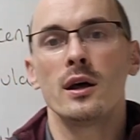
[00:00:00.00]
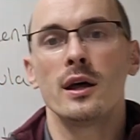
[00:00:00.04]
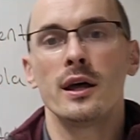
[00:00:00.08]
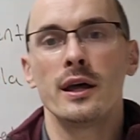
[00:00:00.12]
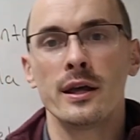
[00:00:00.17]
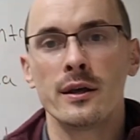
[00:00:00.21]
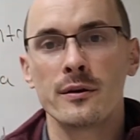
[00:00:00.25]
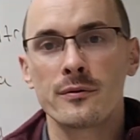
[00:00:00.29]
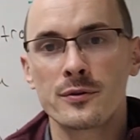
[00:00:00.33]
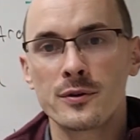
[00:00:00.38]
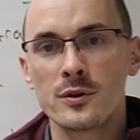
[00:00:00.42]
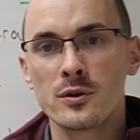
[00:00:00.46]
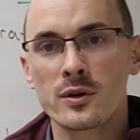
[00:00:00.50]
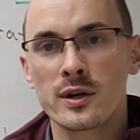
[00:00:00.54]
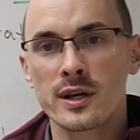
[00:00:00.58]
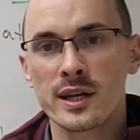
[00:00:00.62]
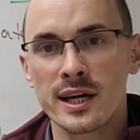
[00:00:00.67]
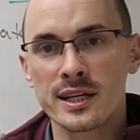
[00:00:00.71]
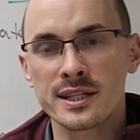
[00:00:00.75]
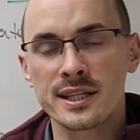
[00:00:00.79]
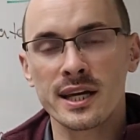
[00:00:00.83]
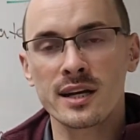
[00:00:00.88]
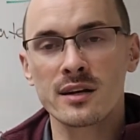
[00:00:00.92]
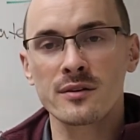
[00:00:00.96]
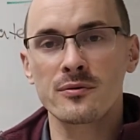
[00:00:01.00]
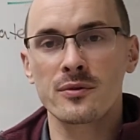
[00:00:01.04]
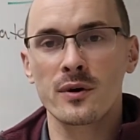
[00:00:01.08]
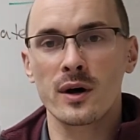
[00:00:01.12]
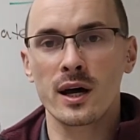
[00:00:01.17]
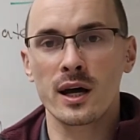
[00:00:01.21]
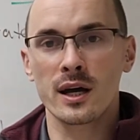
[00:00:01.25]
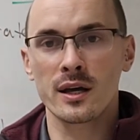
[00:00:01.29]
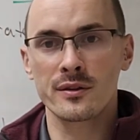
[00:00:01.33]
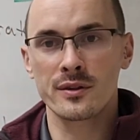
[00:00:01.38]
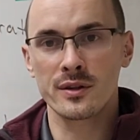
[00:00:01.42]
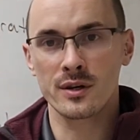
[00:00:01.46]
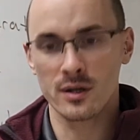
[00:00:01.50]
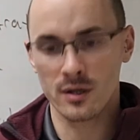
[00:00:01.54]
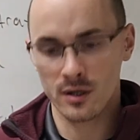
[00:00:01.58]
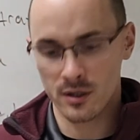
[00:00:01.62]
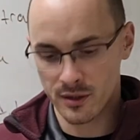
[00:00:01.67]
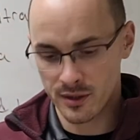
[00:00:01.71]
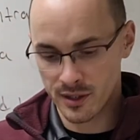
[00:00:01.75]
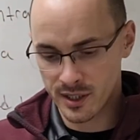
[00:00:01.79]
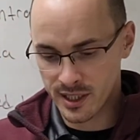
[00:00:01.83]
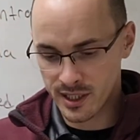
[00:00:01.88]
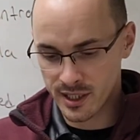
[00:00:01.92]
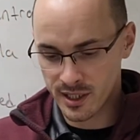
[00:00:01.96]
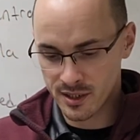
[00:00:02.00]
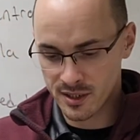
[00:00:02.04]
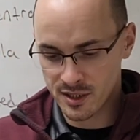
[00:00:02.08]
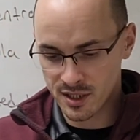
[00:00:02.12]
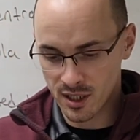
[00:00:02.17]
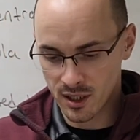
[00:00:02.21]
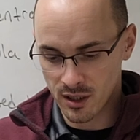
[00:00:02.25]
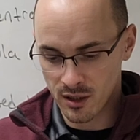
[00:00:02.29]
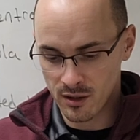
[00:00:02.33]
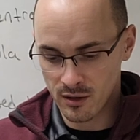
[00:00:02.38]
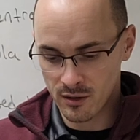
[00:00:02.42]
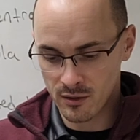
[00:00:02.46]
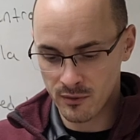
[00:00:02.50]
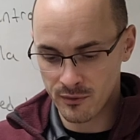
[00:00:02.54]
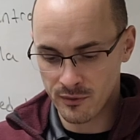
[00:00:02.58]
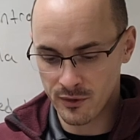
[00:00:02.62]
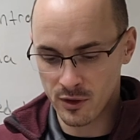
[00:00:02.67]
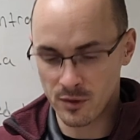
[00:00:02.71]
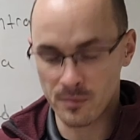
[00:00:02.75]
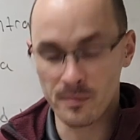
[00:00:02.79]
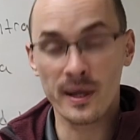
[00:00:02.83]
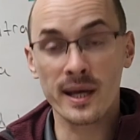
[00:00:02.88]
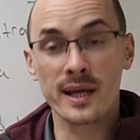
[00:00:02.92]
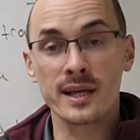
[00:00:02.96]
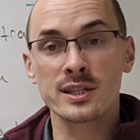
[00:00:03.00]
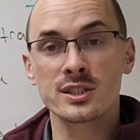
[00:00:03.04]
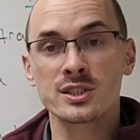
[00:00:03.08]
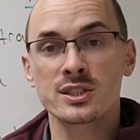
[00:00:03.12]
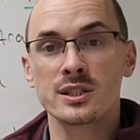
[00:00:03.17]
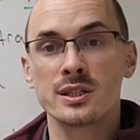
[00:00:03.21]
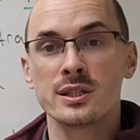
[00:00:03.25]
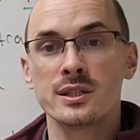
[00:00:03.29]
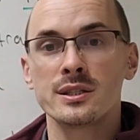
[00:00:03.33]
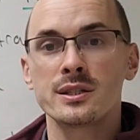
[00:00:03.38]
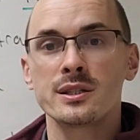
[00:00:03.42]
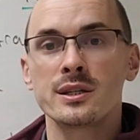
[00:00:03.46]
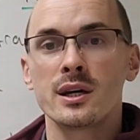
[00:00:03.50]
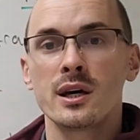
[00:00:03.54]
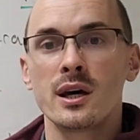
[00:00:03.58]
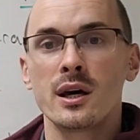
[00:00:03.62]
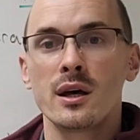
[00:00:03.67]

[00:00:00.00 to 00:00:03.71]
if you can identify the needs of your patient,